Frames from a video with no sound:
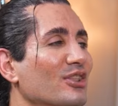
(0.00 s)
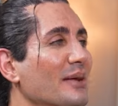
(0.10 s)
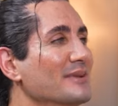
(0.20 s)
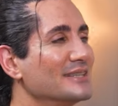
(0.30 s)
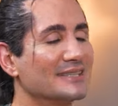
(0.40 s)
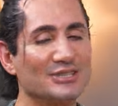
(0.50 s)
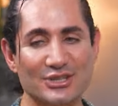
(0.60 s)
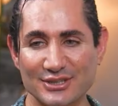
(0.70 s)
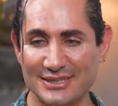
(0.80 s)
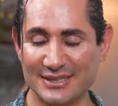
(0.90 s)
So let me just
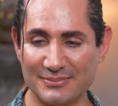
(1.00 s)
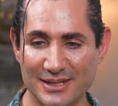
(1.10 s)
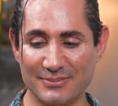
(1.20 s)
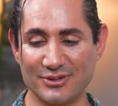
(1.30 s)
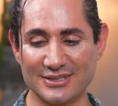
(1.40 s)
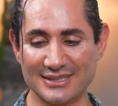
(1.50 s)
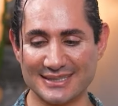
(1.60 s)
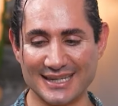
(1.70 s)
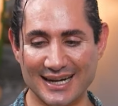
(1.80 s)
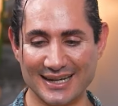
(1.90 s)
introduce people to
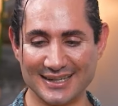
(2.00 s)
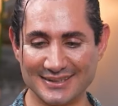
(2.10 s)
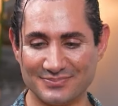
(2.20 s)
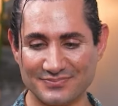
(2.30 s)
Sky.